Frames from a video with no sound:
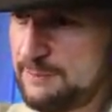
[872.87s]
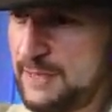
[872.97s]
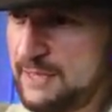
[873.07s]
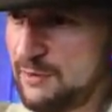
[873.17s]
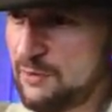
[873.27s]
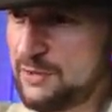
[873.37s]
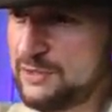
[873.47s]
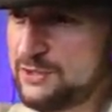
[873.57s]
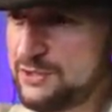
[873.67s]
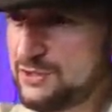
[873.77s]
Pete
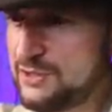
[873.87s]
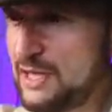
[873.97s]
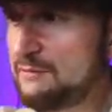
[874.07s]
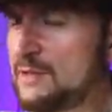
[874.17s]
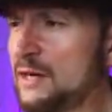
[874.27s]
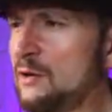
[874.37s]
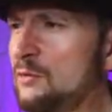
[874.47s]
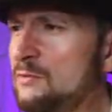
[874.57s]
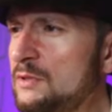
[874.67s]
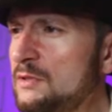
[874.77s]
Harnish, David
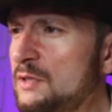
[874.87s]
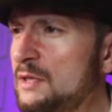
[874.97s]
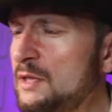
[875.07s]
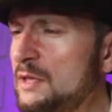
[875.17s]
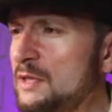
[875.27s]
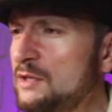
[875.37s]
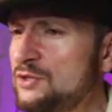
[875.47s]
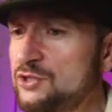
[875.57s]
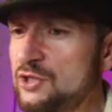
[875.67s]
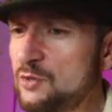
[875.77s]
Cone.
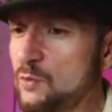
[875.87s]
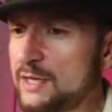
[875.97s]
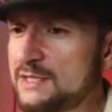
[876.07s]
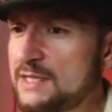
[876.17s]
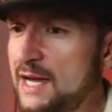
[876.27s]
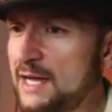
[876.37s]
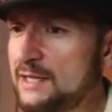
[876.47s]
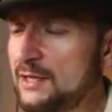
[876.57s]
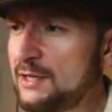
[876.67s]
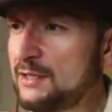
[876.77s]
Should have won a Cy
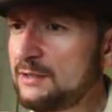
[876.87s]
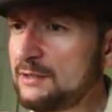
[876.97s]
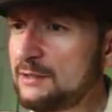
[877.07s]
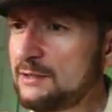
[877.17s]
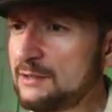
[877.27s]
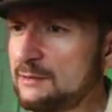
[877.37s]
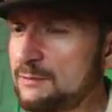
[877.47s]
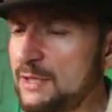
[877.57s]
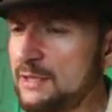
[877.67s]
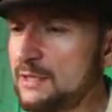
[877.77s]
Young,
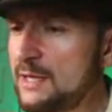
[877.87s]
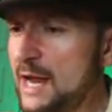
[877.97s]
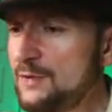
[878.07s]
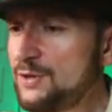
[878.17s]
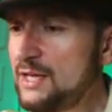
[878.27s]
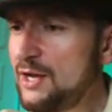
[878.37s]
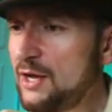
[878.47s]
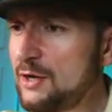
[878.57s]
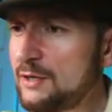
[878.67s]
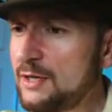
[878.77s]
but he didn't. Anthony
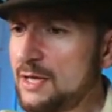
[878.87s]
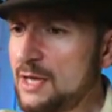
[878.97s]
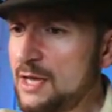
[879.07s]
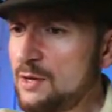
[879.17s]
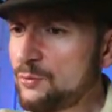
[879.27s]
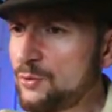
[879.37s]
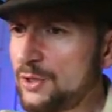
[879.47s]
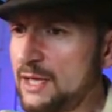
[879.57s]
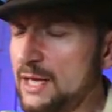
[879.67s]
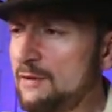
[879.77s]
Young,
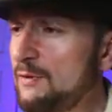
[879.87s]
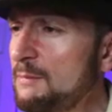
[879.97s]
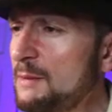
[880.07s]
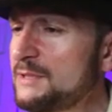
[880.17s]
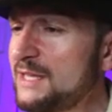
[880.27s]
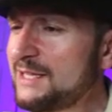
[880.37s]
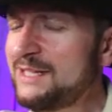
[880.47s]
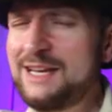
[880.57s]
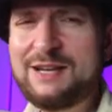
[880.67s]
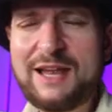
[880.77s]
rookie. If I'm not mistaken,
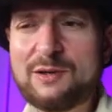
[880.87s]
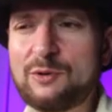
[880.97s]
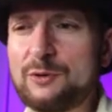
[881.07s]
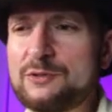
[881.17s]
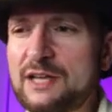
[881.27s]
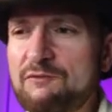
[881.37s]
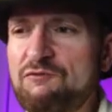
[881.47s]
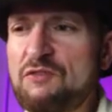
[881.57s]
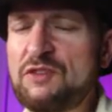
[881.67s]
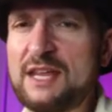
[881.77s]
didn't he lose
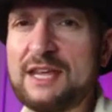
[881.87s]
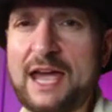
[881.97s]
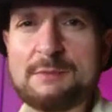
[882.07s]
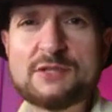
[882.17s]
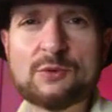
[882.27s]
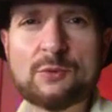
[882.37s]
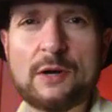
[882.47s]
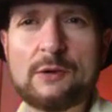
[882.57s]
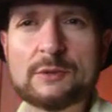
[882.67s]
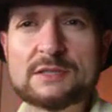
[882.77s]
15 games in a
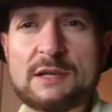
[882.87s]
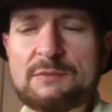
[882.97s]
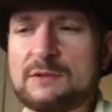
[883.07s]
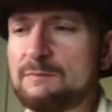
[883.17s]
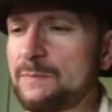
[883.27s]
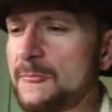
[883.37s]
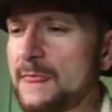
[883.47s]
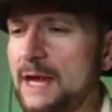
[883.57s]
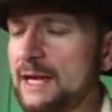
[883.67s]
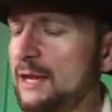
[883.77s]
row or something?
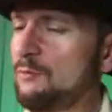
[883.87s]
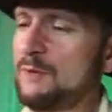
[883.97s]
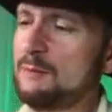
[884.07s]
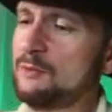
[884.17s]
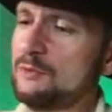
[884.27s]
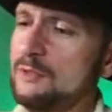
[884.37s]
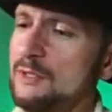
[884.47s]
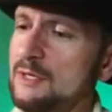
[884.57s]
I can't remember.